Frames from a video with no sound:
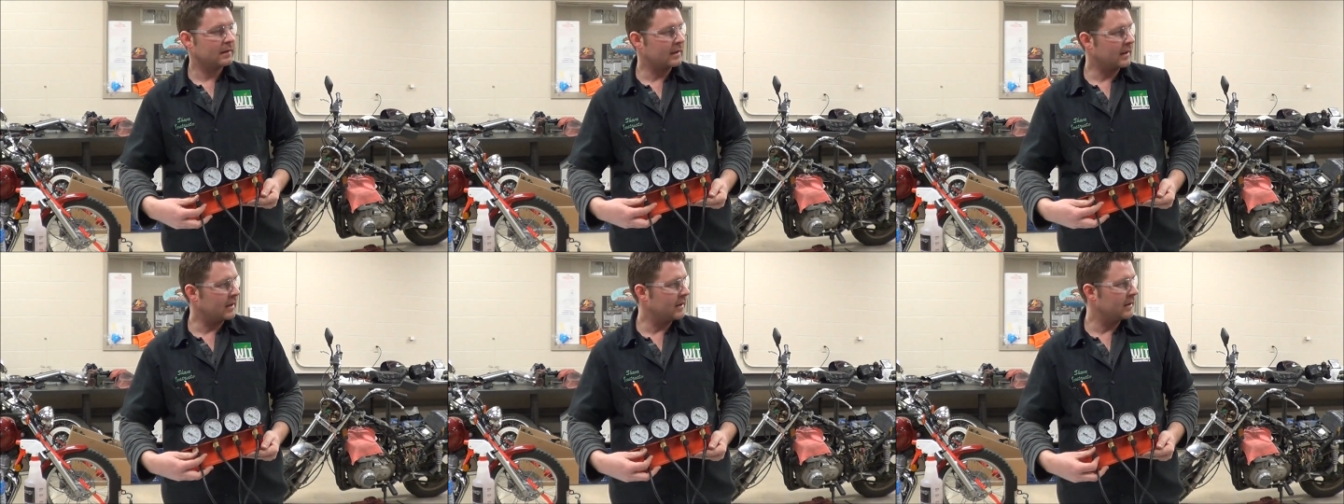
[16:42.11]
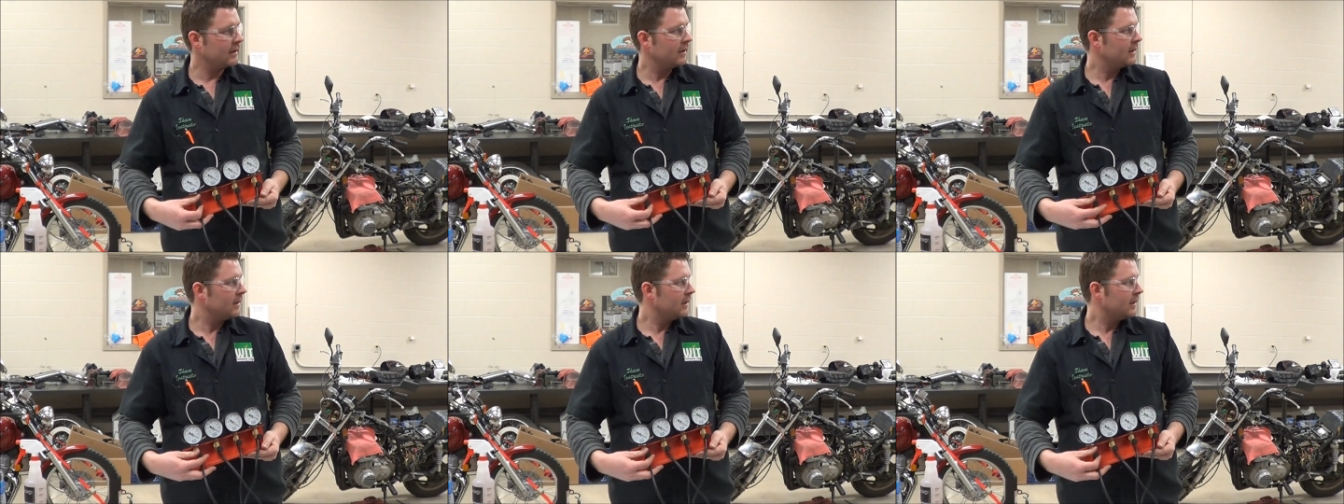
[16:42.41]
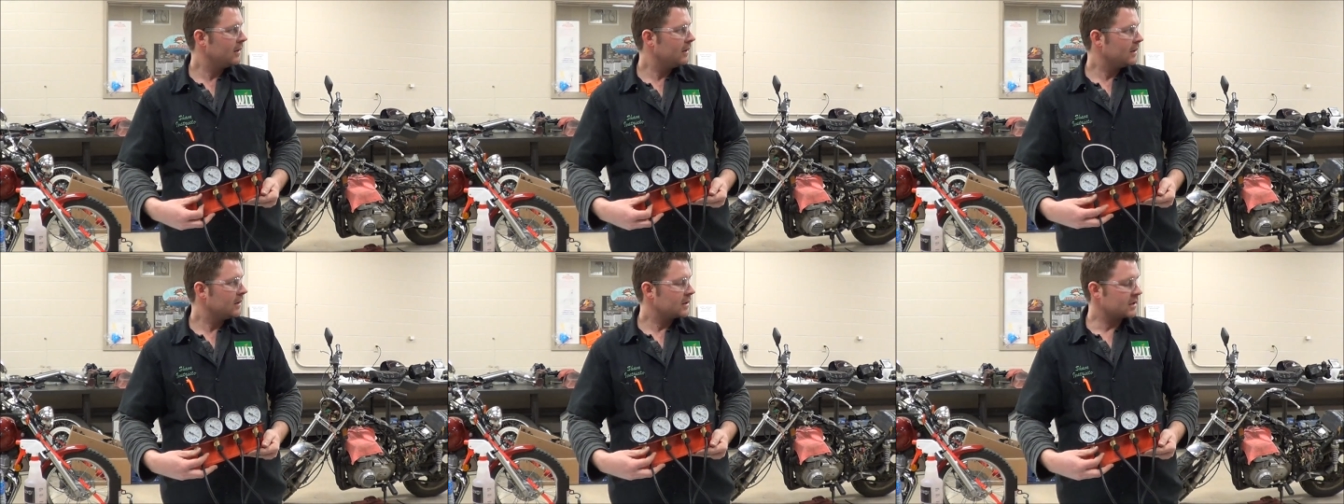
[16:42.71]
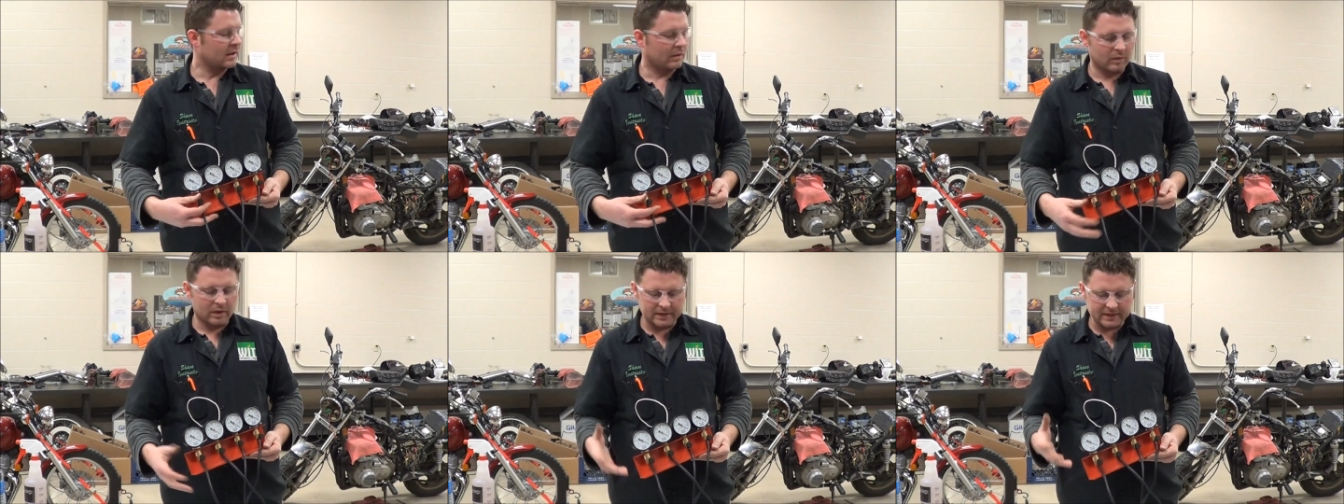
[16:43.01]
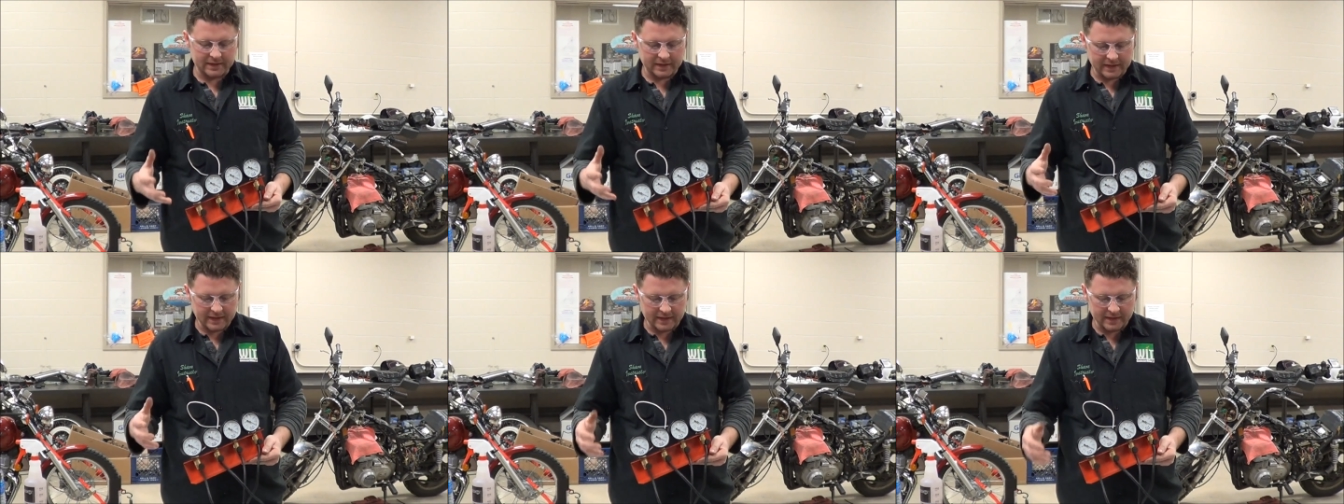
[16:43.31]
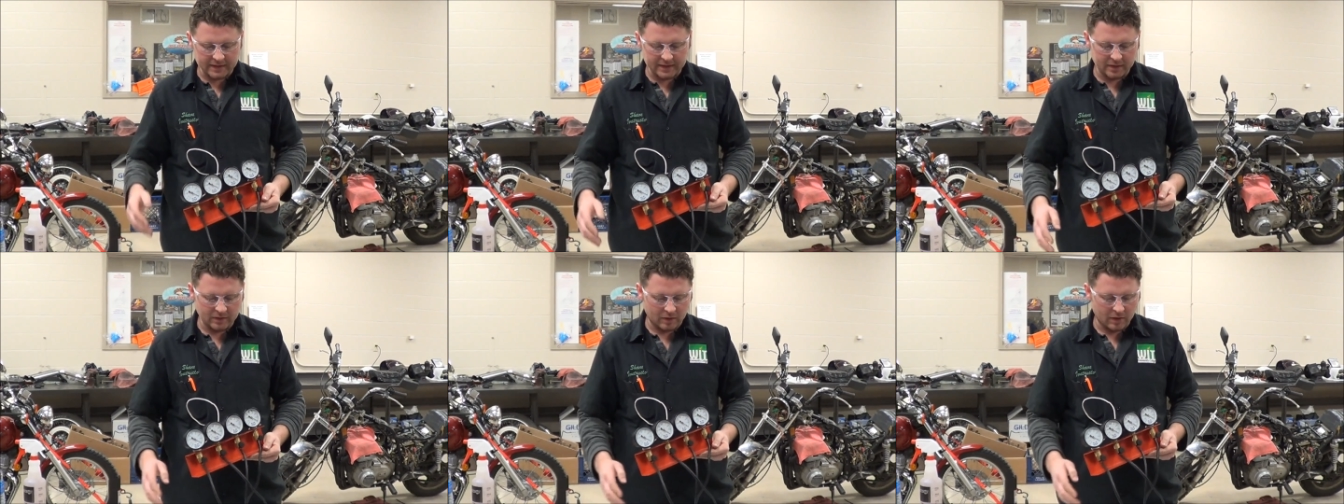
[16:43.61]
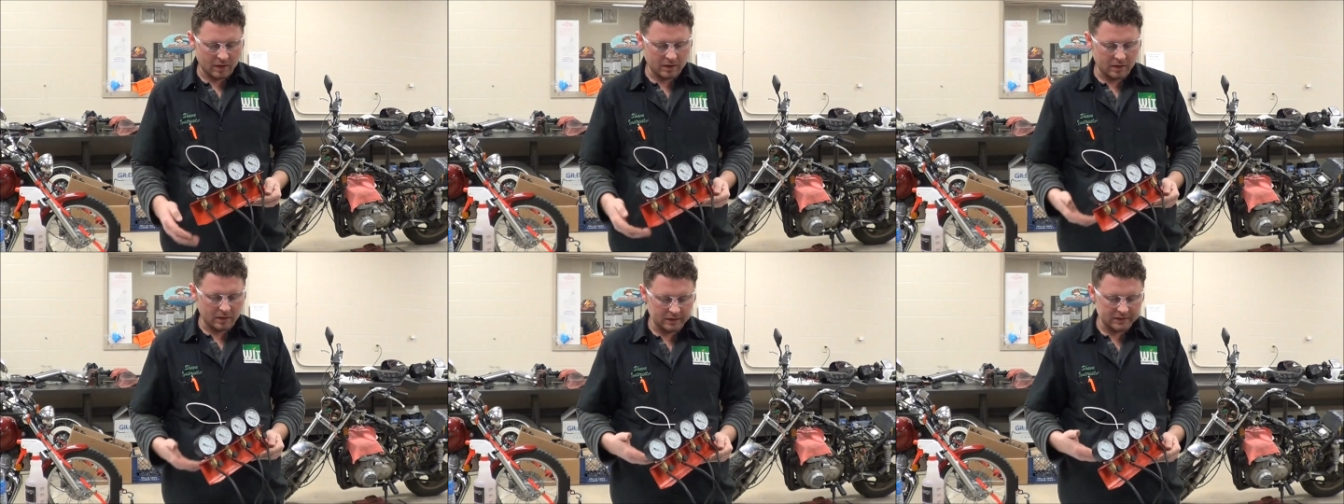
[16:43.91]
Okay. So once again, you
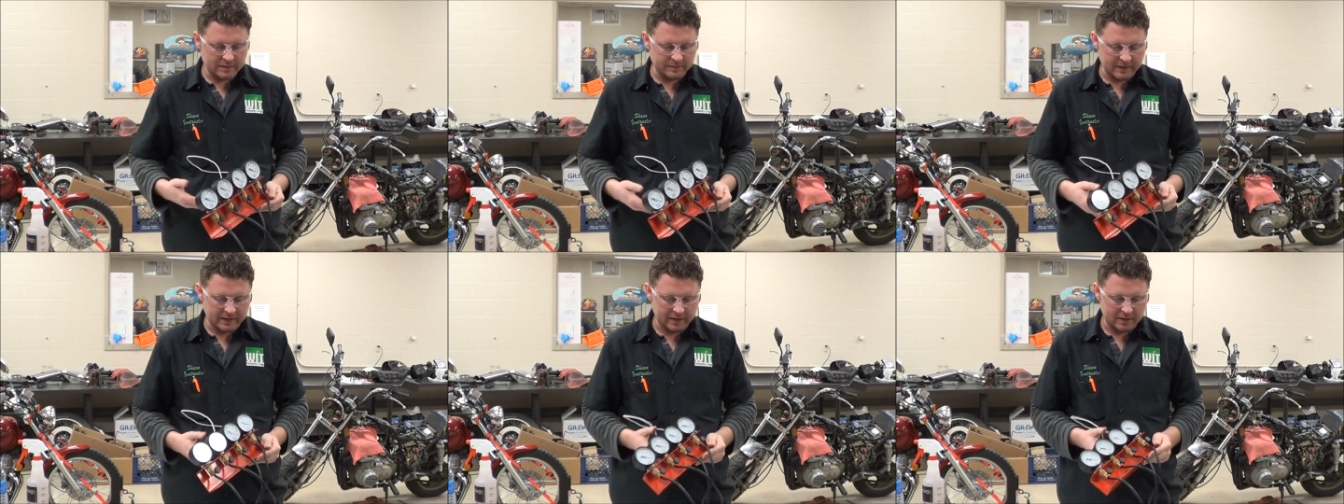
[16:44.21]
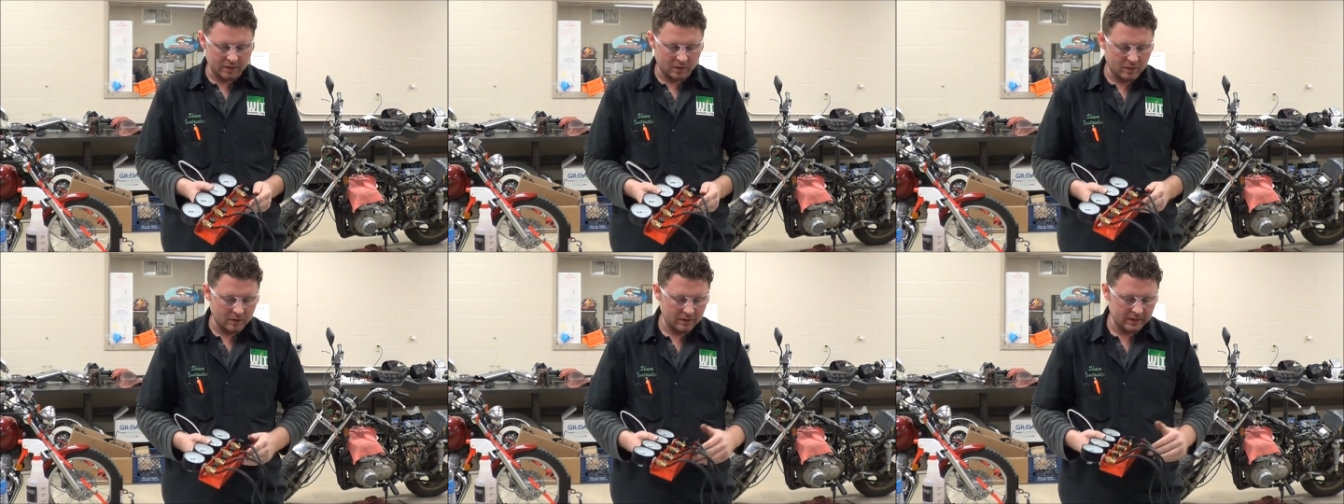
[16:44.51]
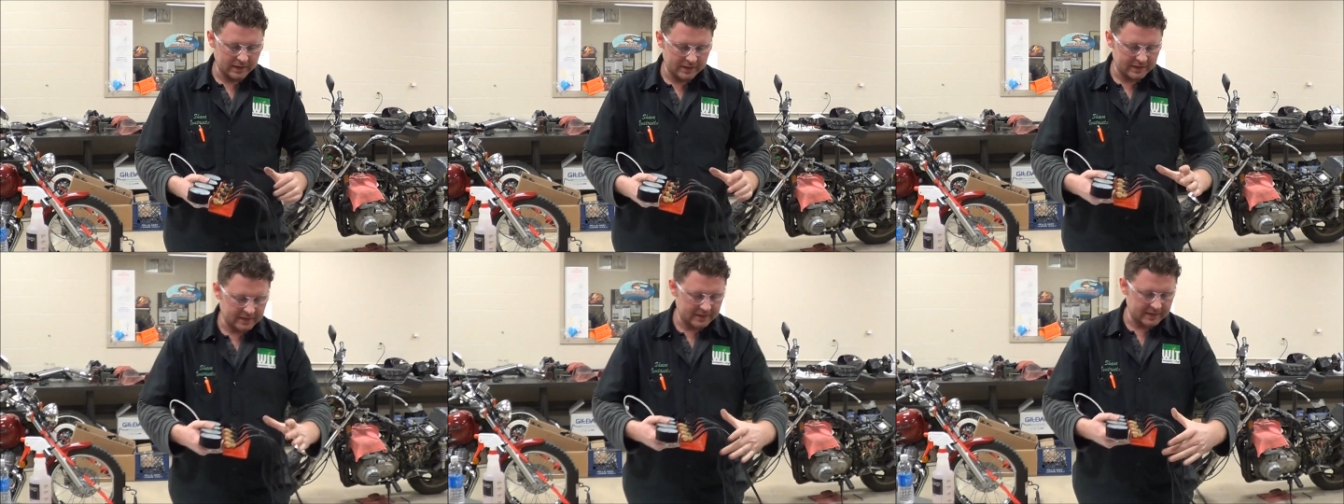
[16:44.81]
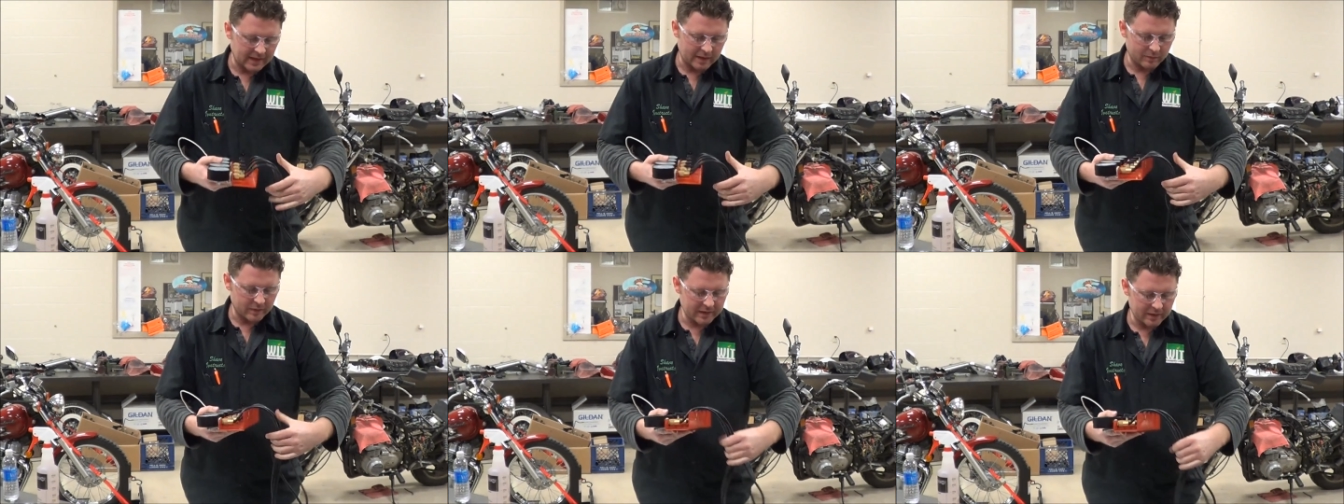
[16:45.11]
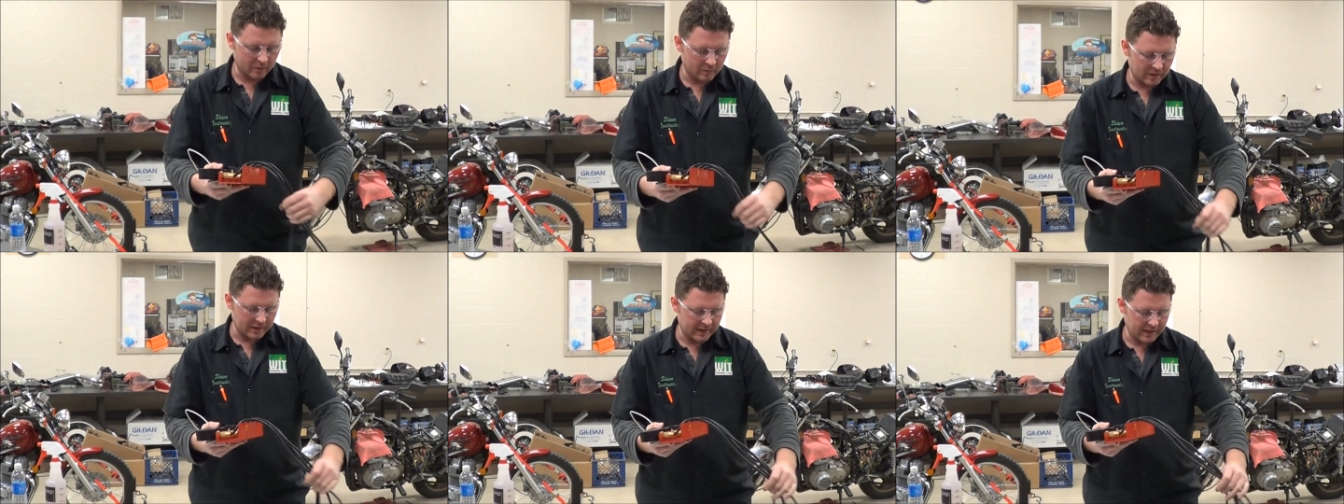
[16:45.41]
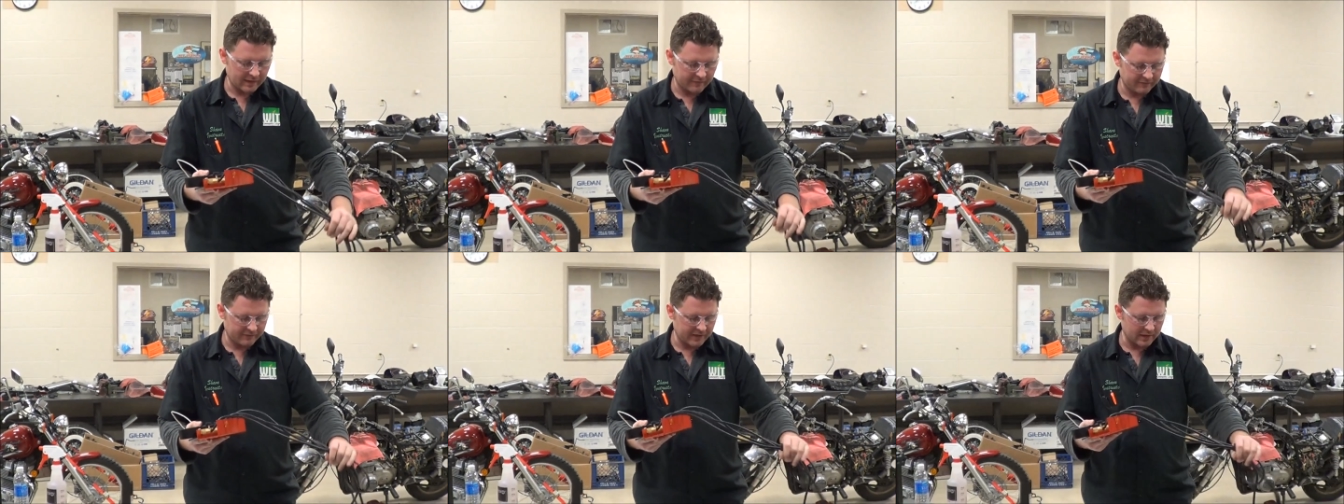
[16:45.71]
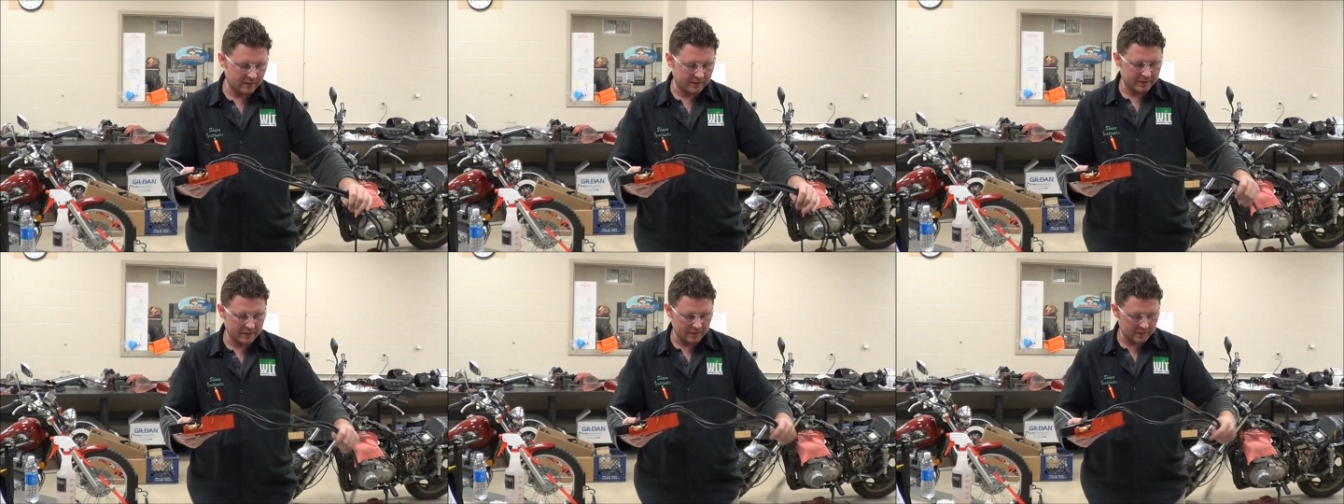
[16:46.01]
know, our ultimate goal is is that we don't want to have
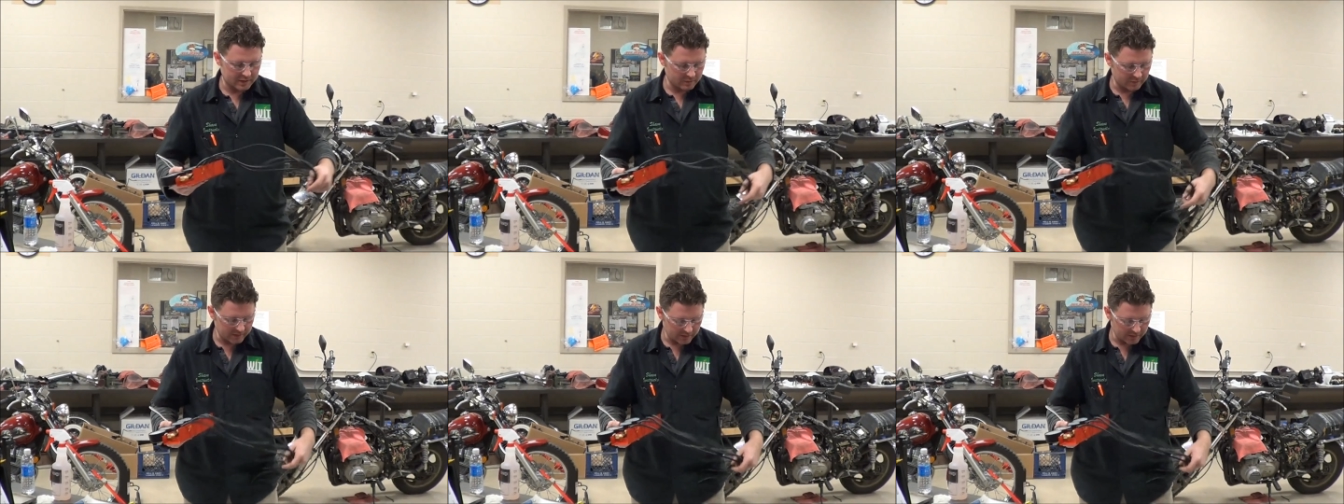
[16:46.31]
failures.